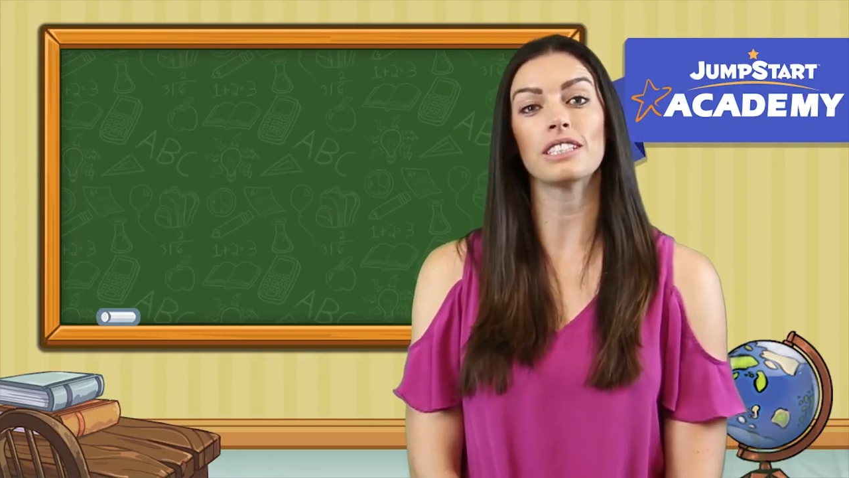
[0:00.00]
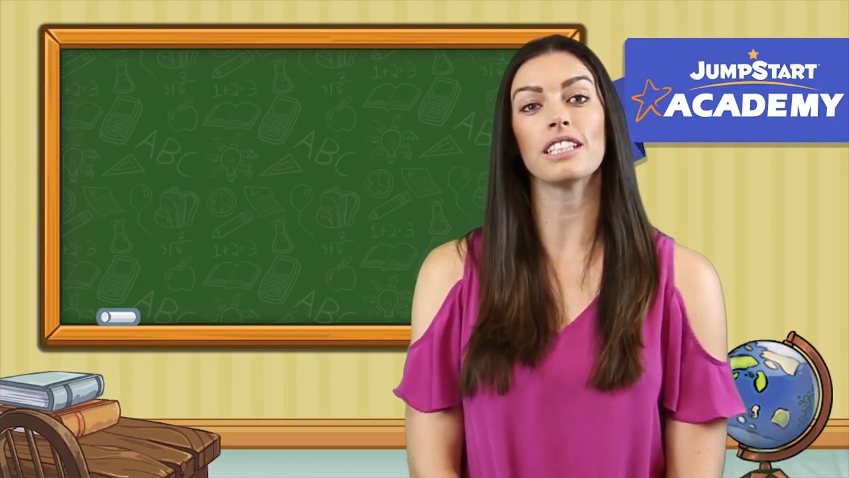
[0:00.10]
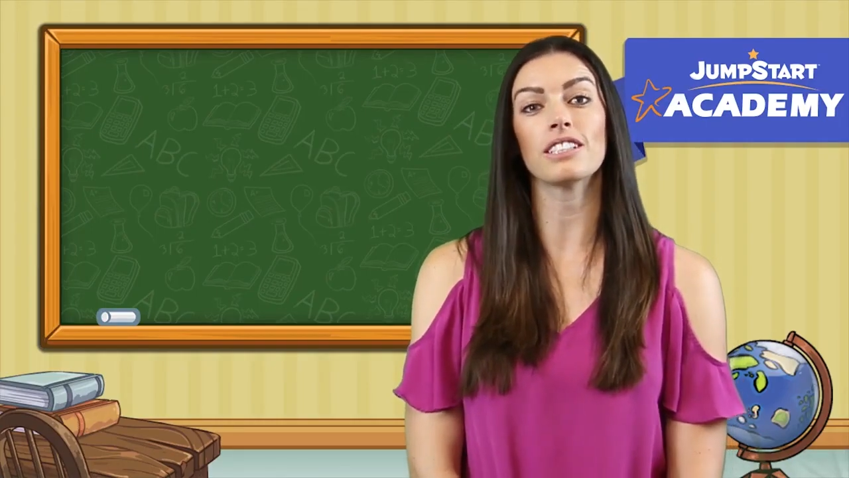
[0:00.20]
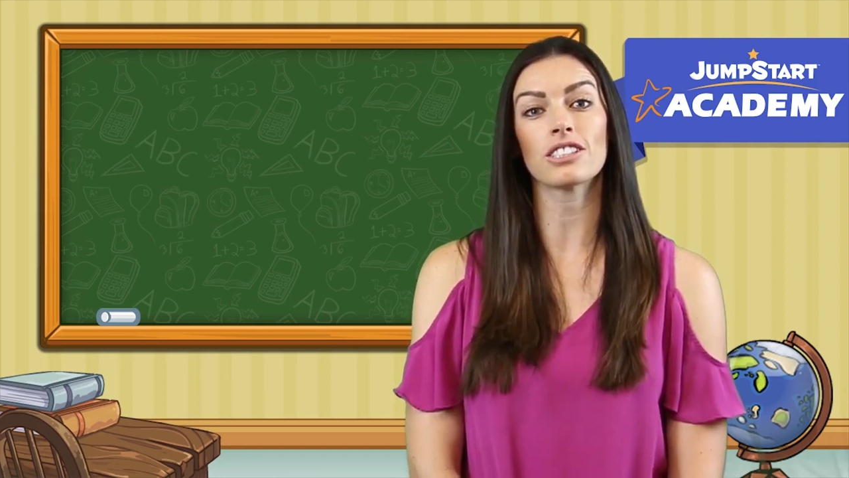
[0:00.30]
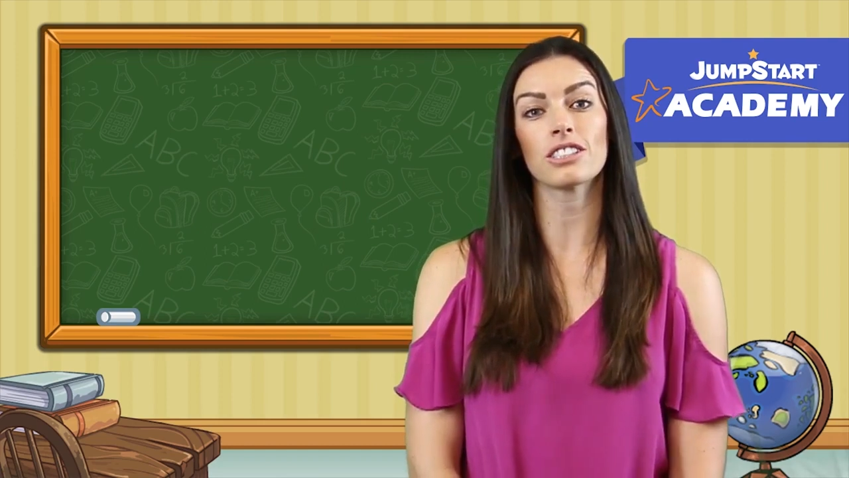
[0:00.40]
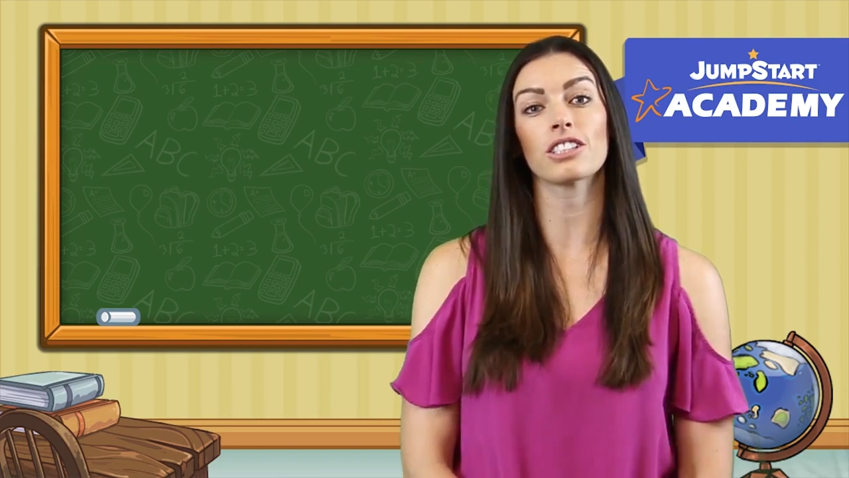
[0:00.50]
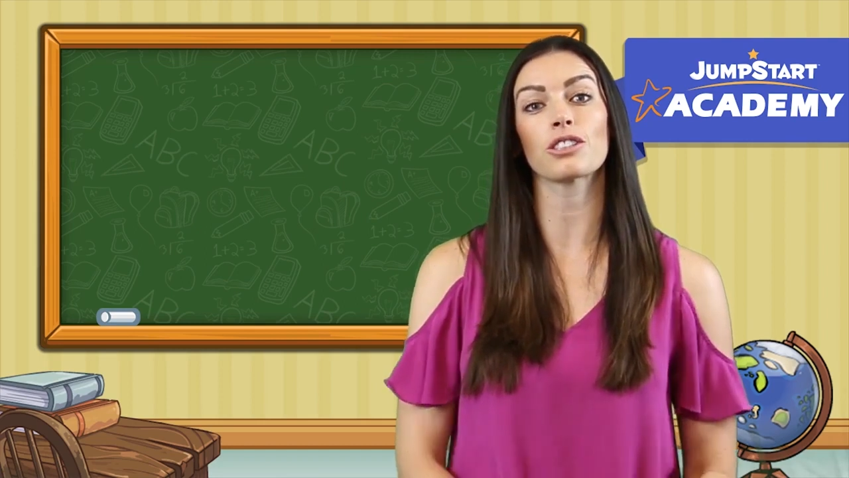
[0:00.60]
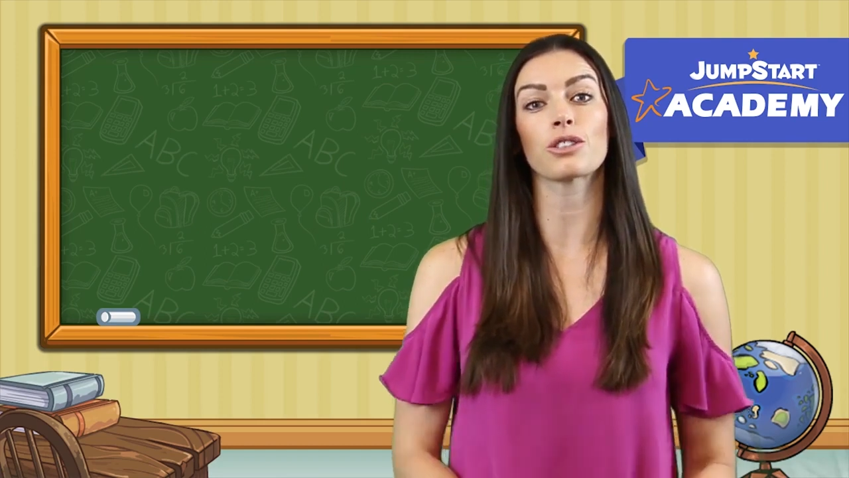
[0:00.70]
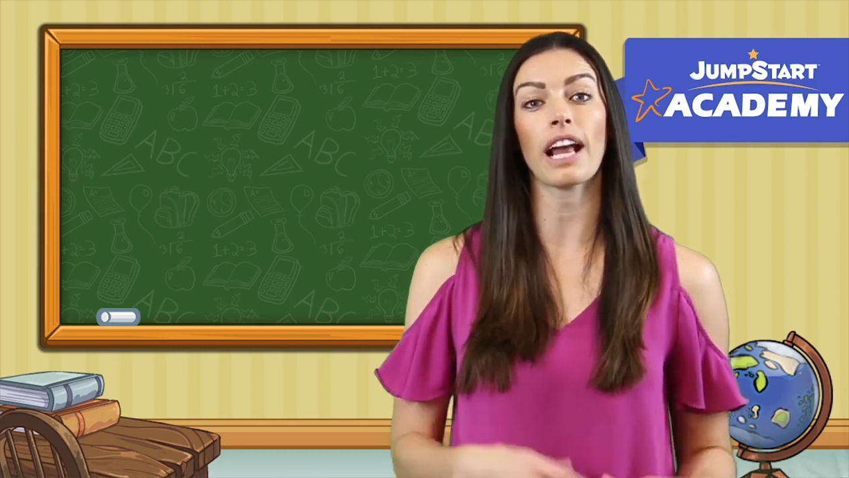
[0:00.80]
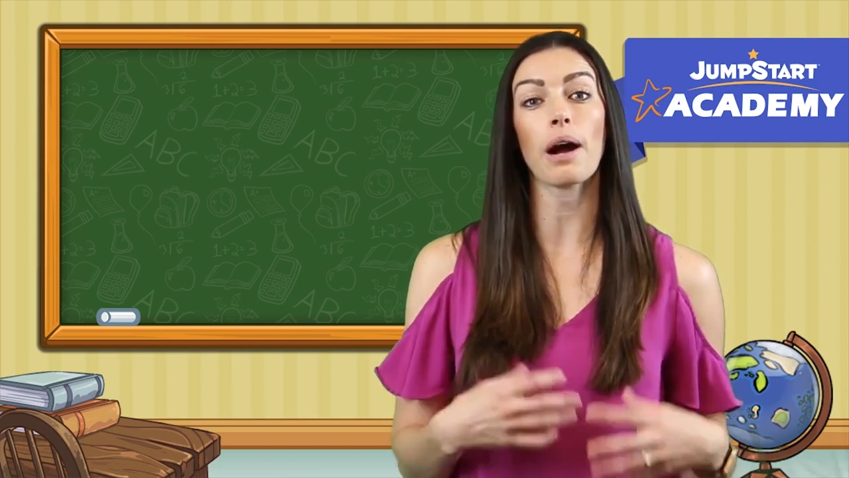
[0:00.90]
teach
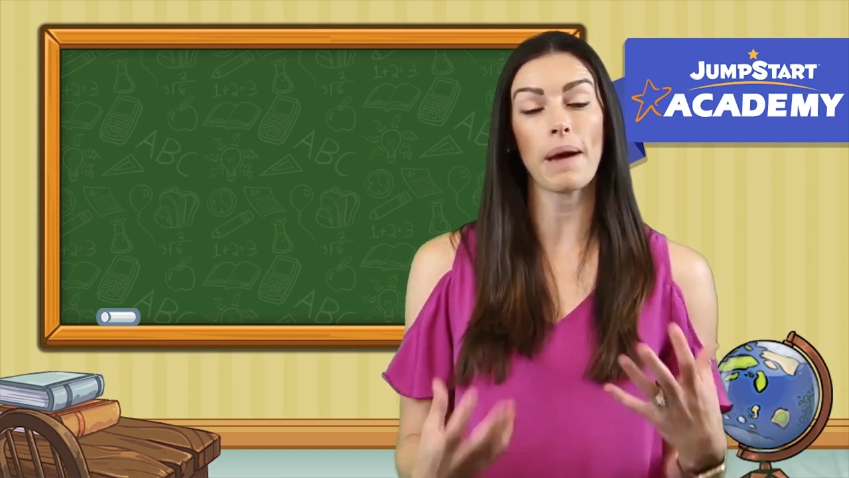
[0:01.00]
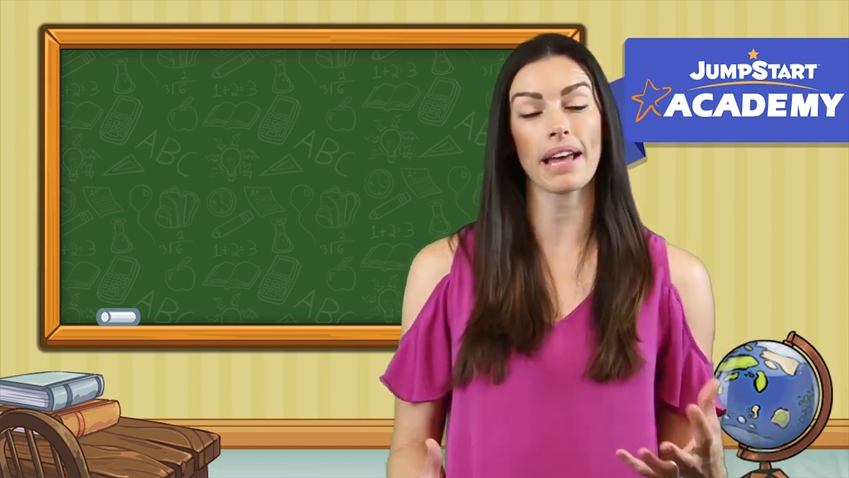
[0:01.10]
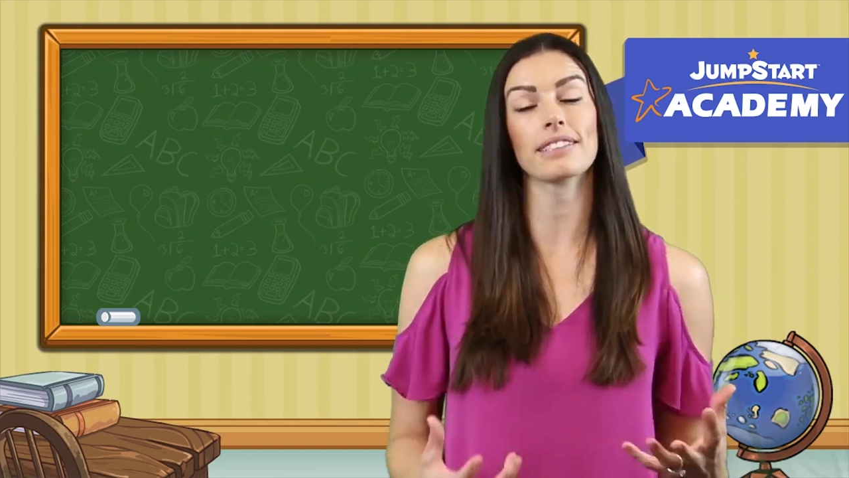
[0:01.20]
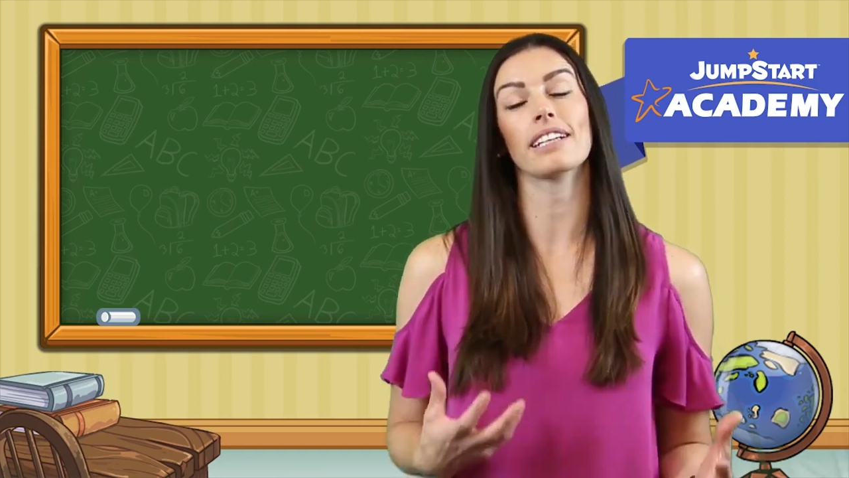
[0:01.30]
children how math